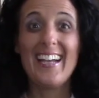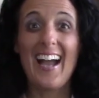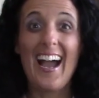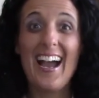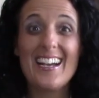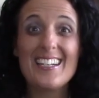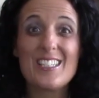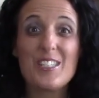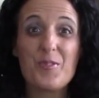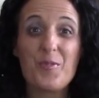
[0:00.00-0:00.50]

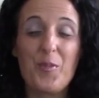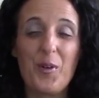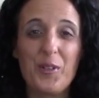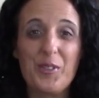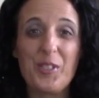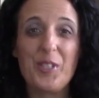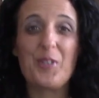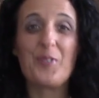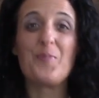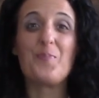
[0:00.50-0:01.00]
guys,
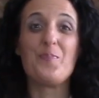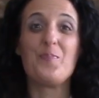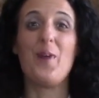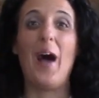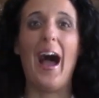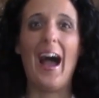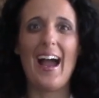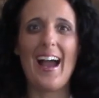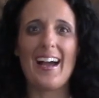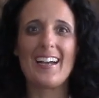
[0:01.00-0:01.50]
welcome
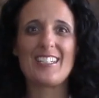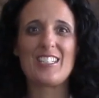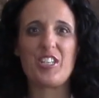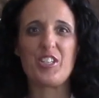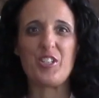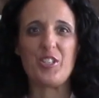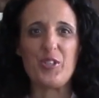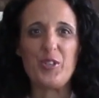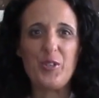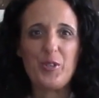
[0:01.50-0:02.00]
back
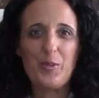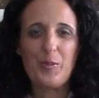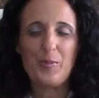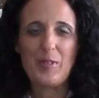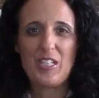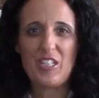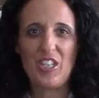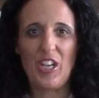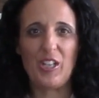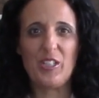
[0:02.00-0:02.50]
to
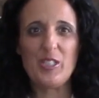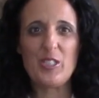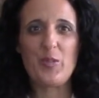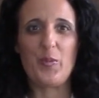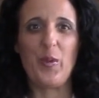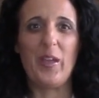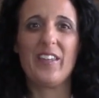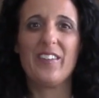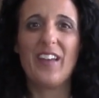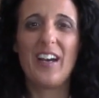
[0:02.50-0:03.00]
Michelle's
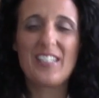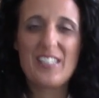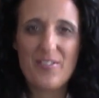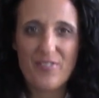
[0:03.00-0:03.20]
weight loss